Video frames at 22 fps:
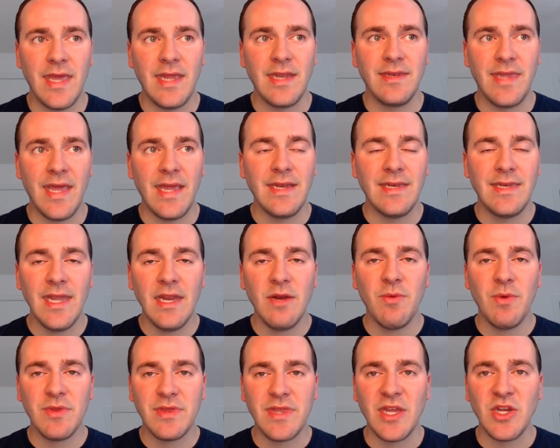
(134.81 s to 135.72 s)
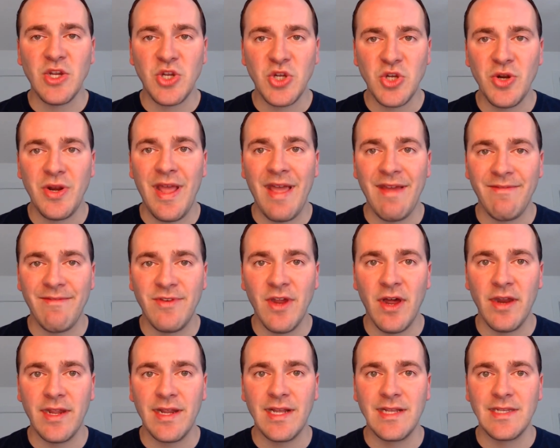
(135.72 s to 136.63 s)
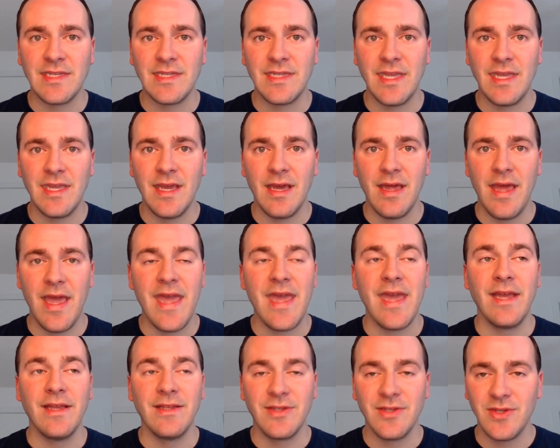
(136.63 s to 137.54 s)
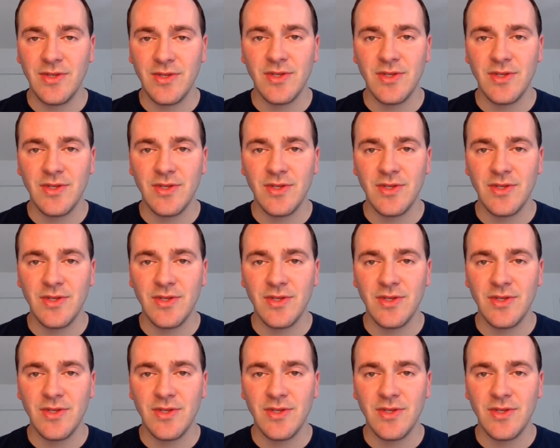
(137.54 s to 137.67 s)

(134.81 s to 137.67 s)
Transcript: did what they should have done against the A's.